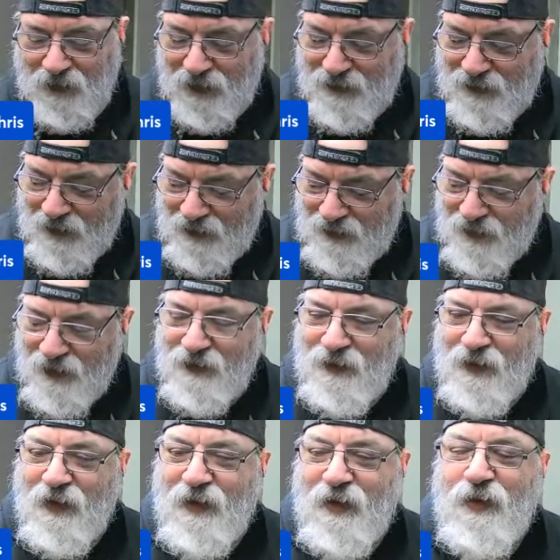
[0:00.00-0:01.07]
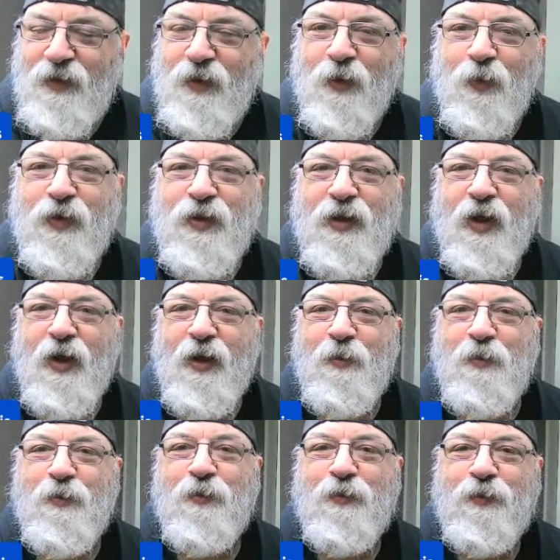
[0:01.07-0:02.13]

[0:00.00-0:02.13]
said it does get easier with time.